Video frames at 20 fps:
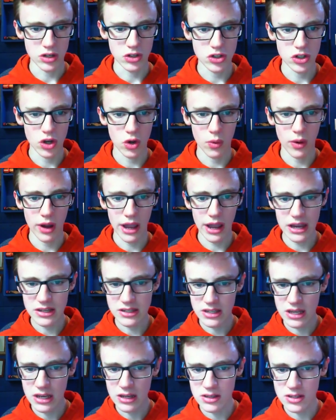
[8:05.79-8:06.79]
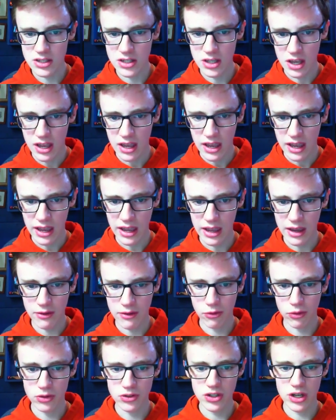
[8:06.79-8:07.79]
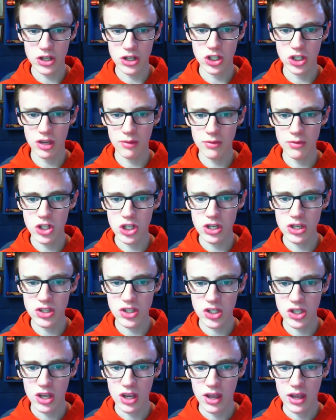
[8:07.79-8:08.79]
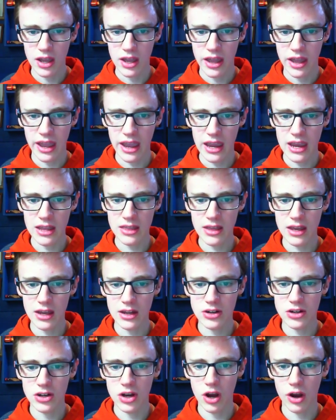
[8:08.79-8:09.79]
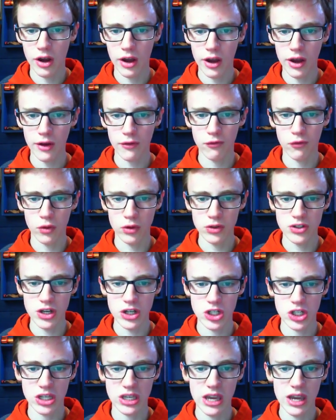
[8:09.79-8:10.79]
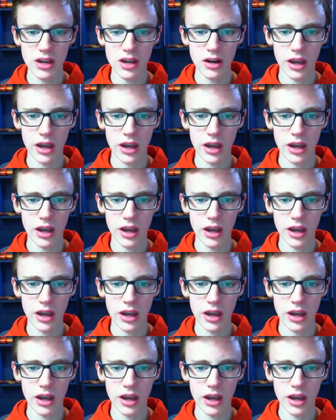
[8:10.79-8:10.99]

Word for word: So assets and forward slash images and then uh, forward slash again.